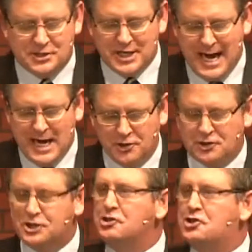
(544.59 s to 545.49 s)

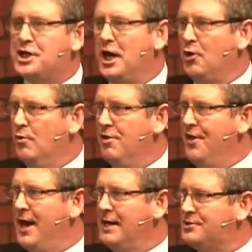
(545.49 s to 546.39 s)
desires to share
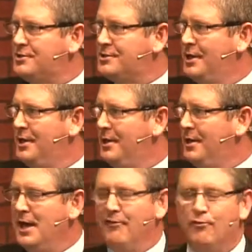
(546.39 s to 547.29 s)
with us
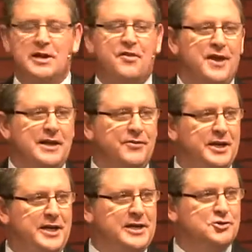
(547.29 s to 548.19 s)
everything
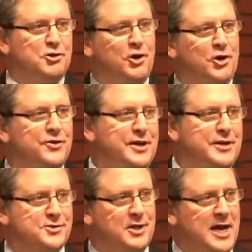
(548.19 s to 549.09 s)
that he has learned in
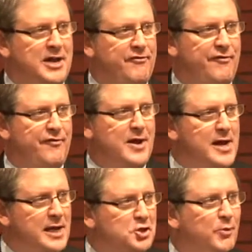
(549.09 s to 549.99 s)
his life.
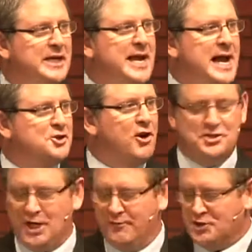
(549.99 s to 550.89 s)
And so we need to ask
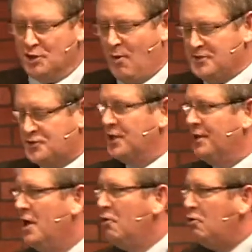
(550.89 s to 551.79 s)
ourselves the
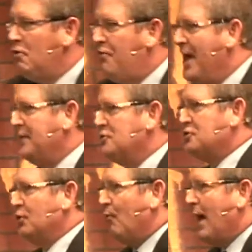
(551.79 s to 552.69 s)
question, who then is the